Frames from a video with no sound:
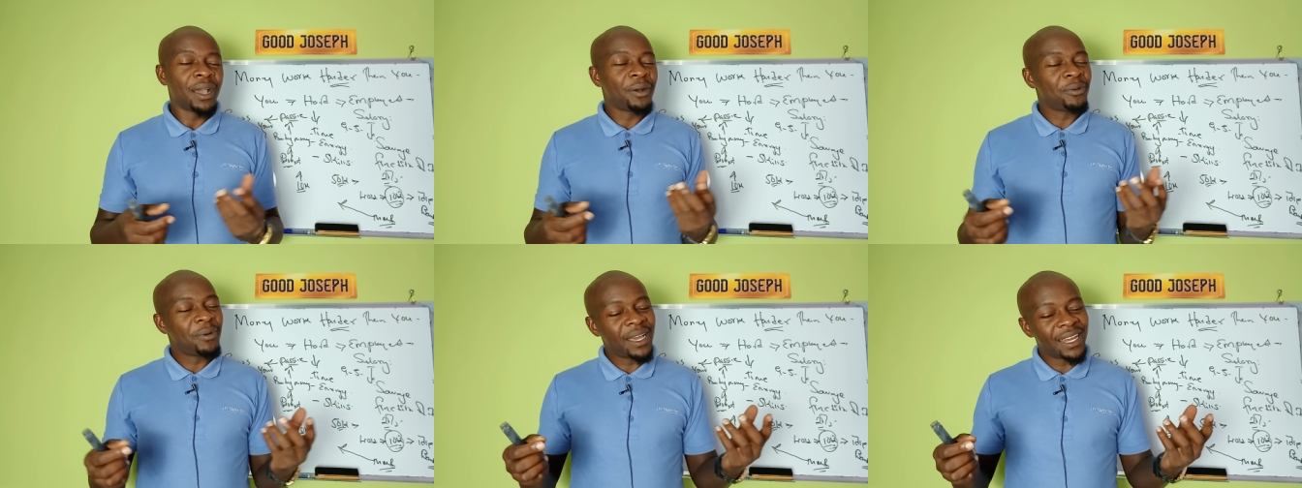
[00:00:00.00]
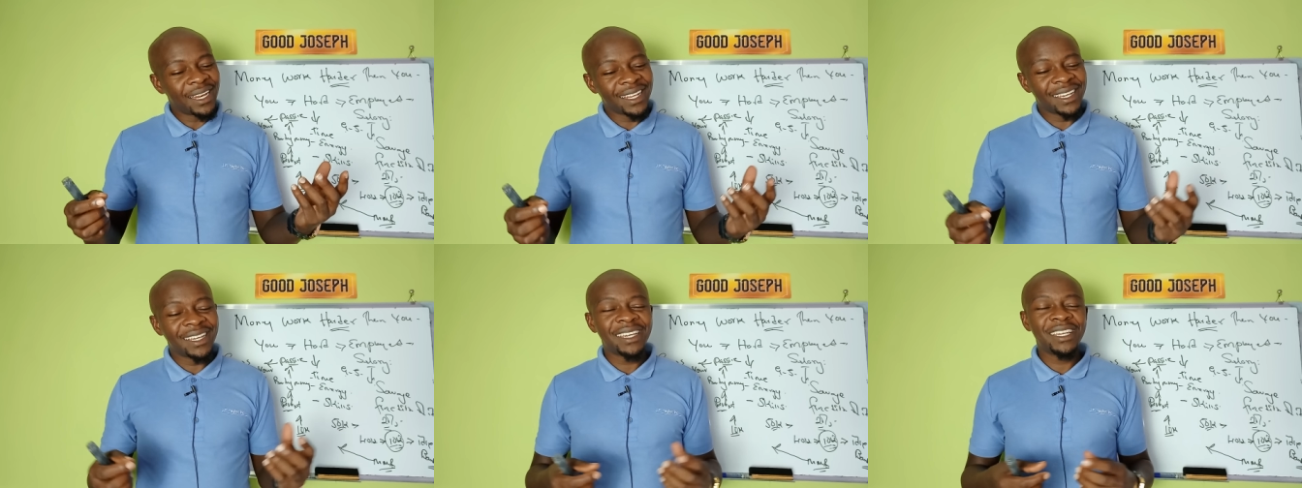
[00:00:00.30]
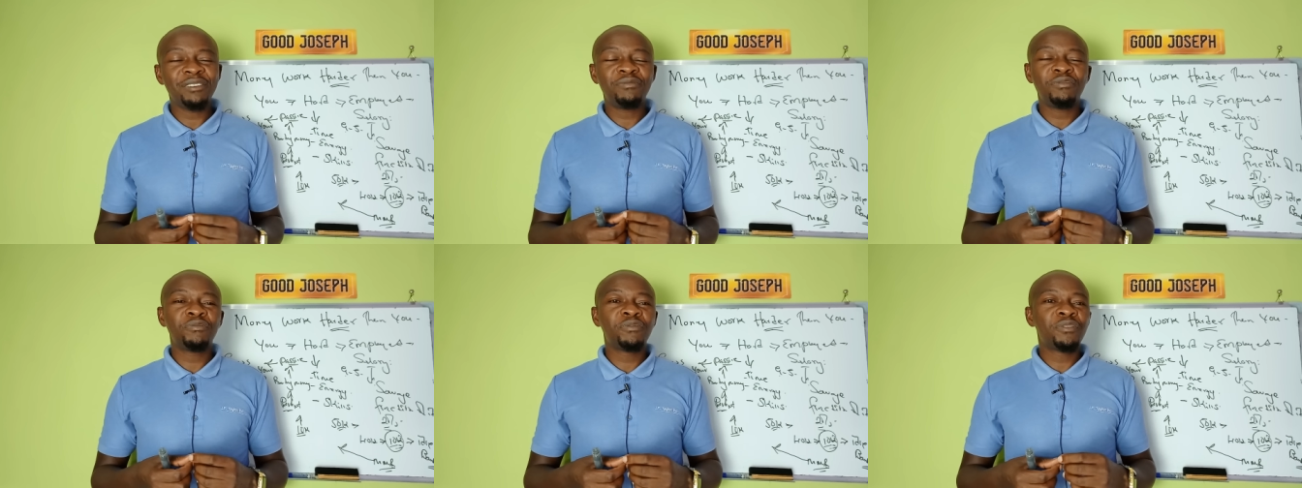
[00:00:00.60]
Well,
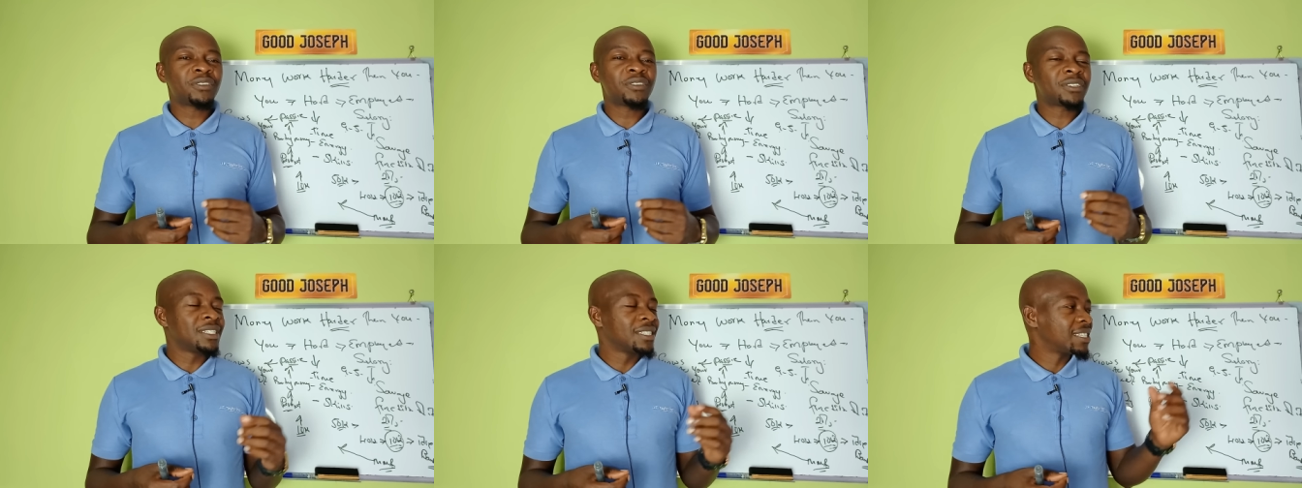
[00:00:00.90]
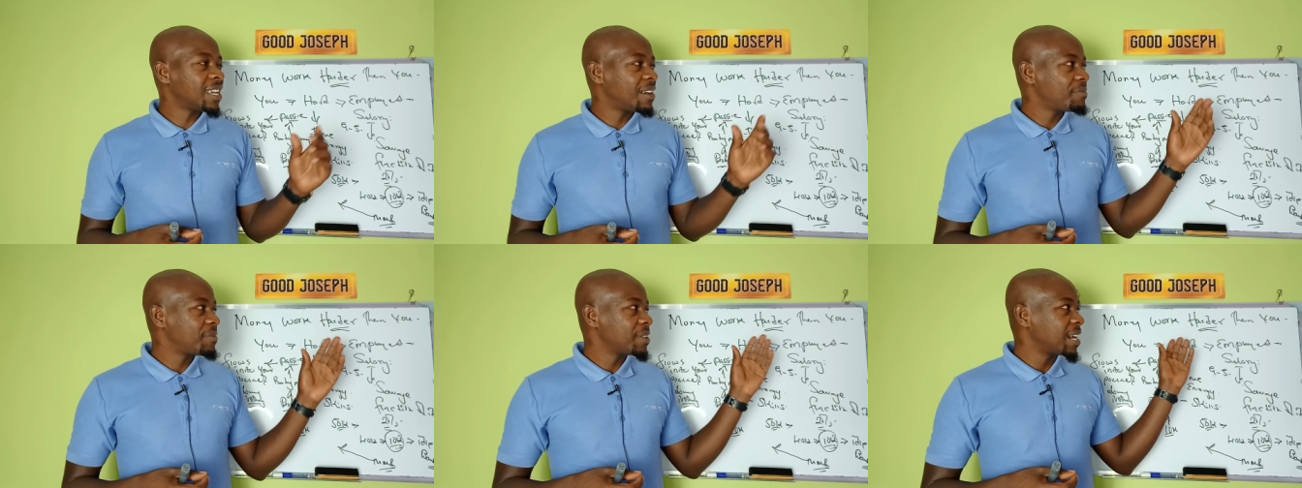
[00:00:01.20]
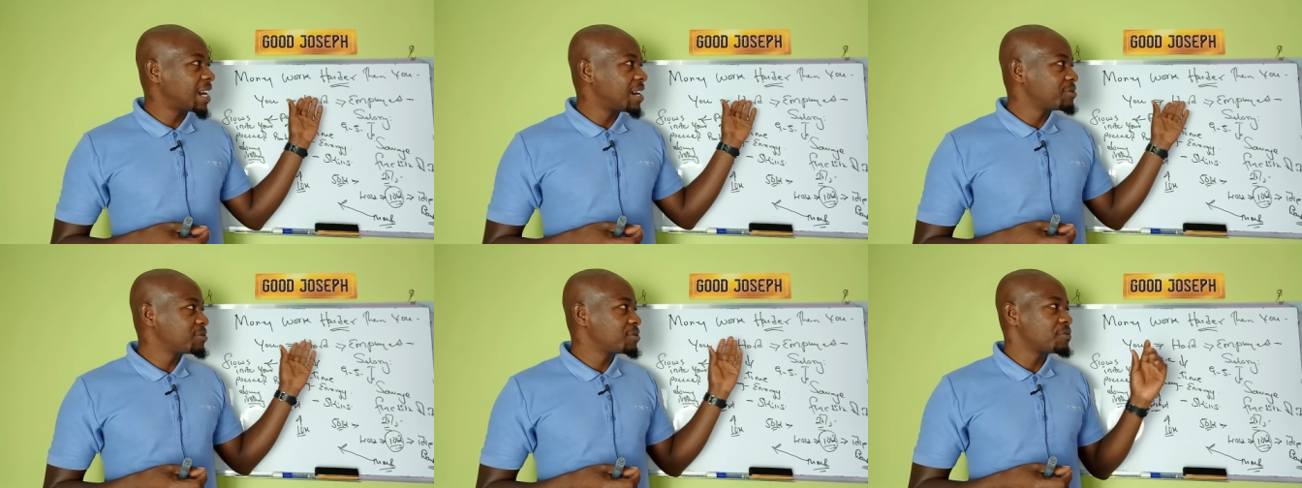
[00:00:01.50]
if you've gotten
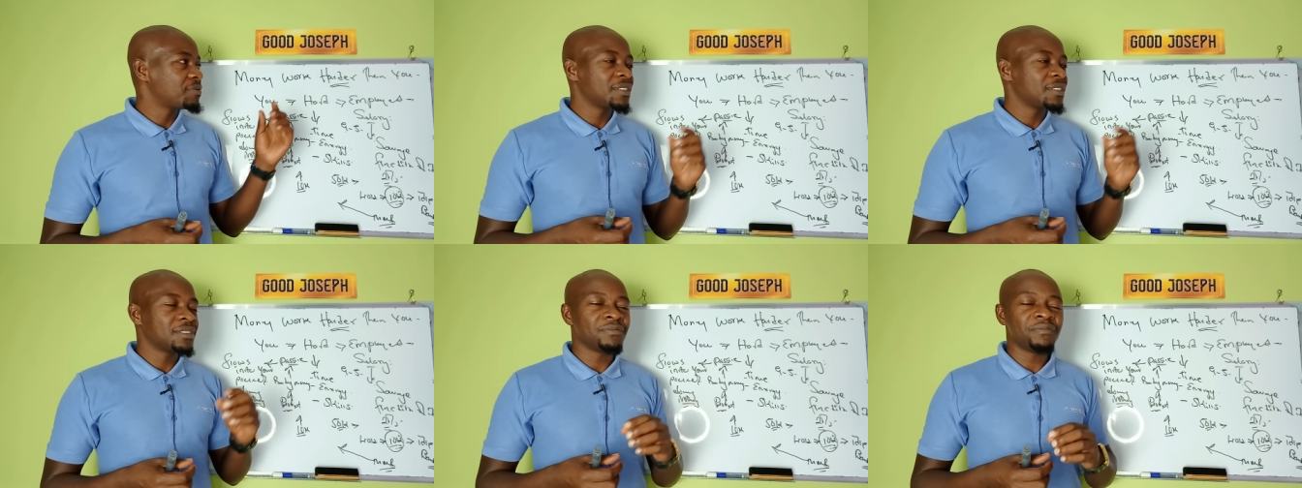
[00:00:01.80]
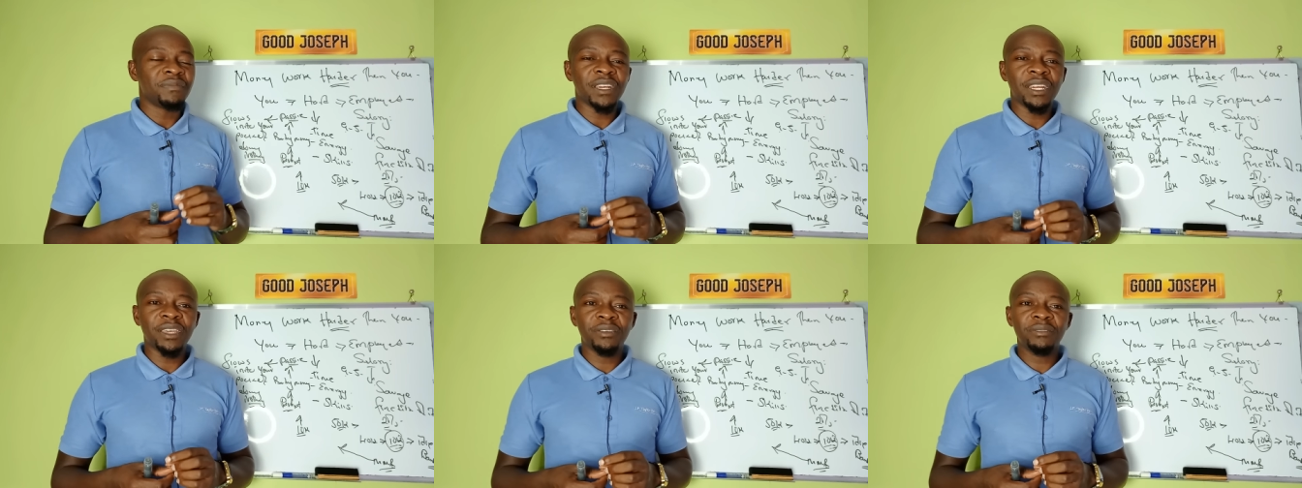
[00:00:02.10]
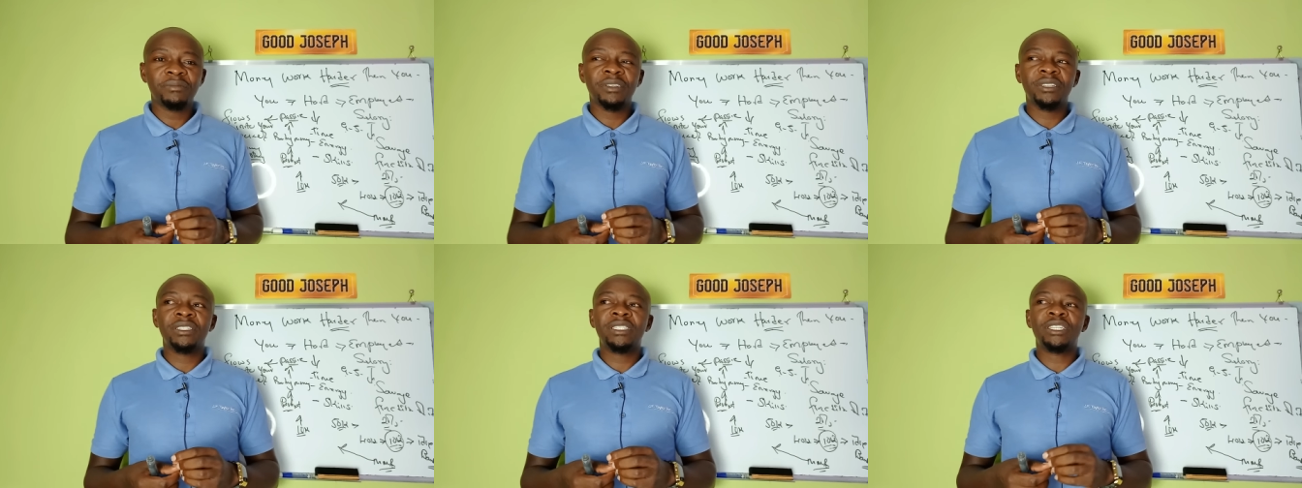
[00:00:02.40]
something out of this video,